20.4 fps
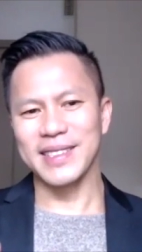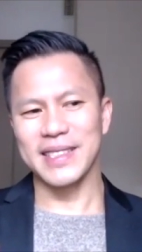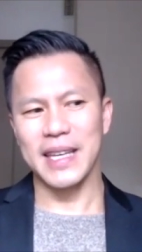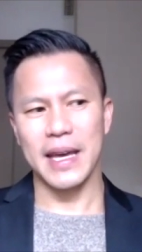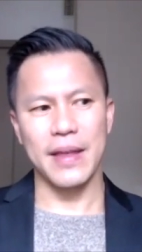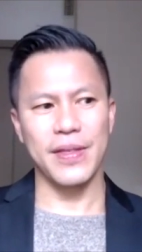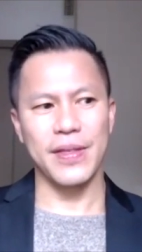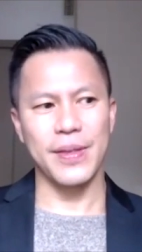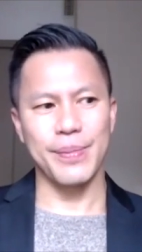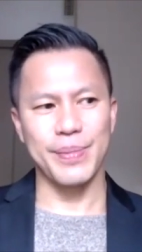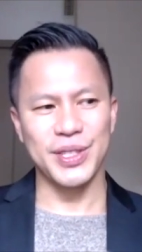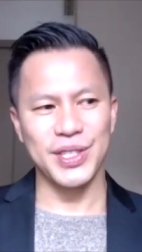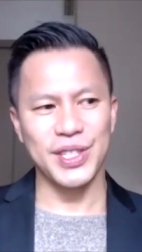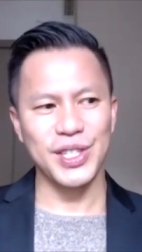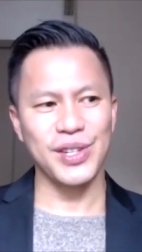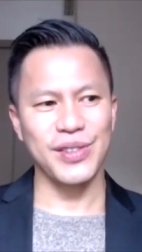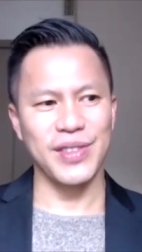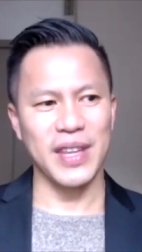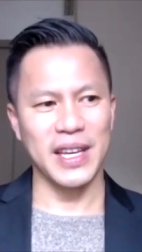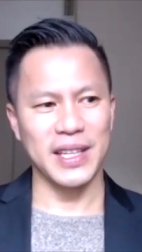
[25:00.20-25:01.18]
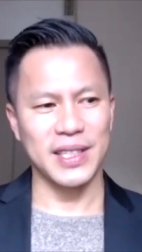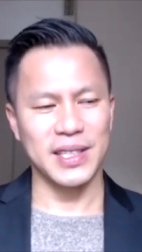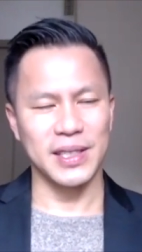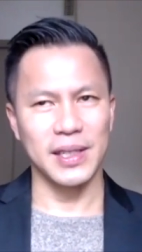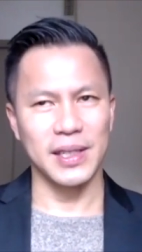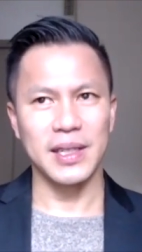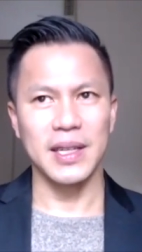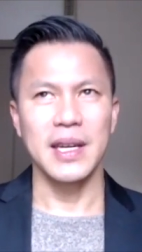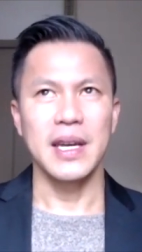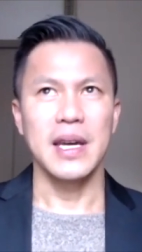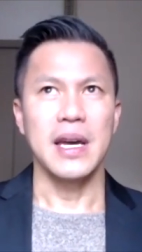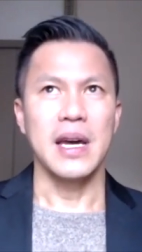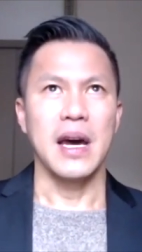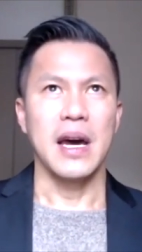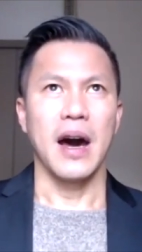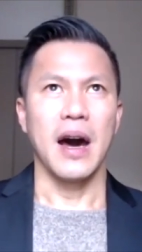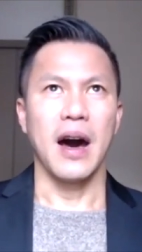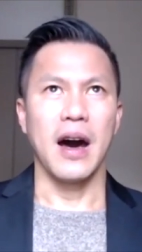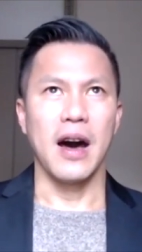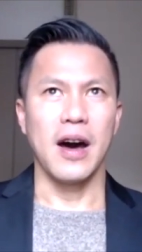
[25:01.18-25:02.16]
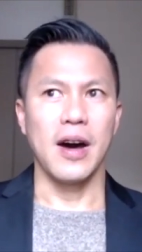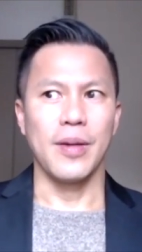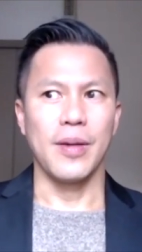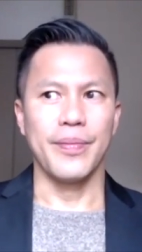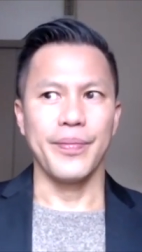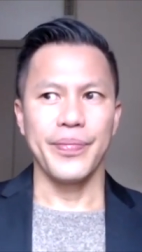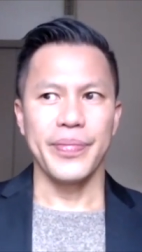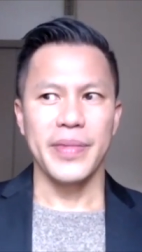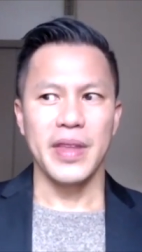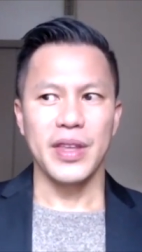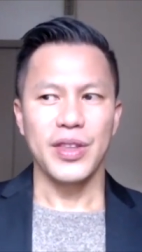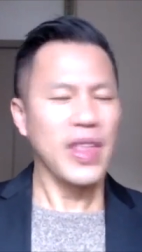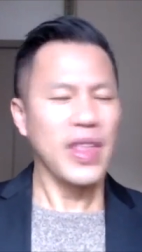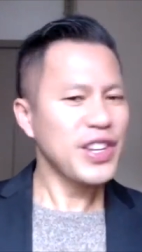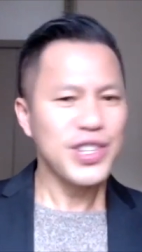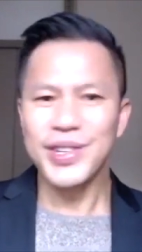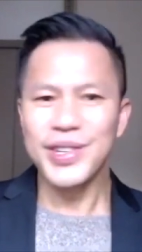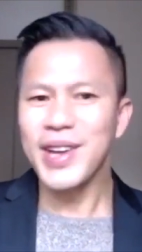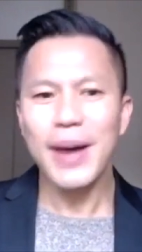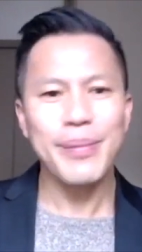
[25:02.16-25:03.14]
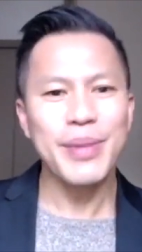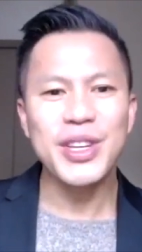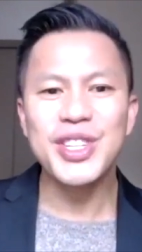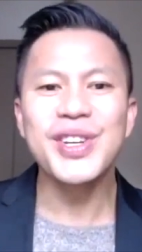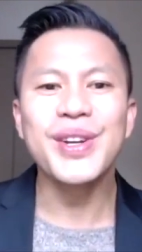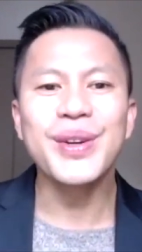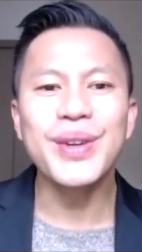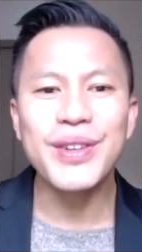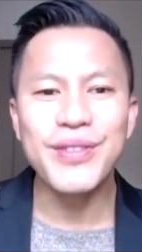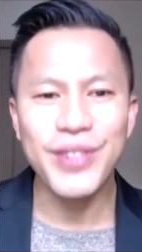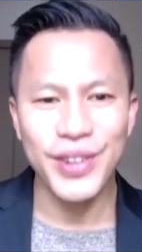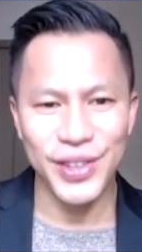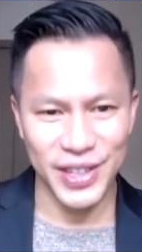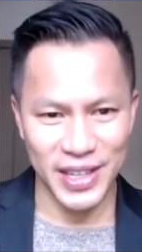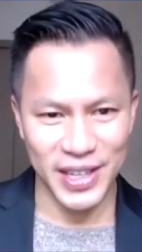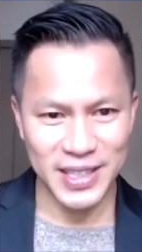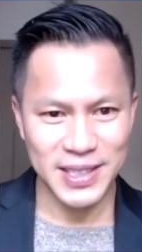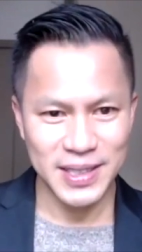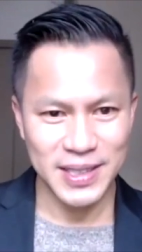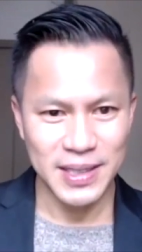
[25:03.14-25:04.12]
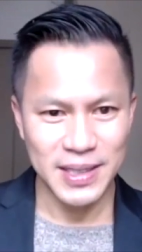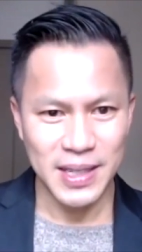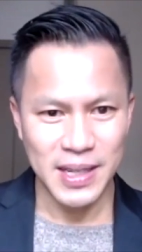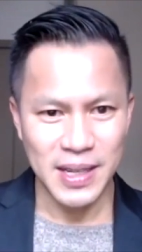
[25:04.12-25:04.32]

at the position they took, they should not be cheering for this,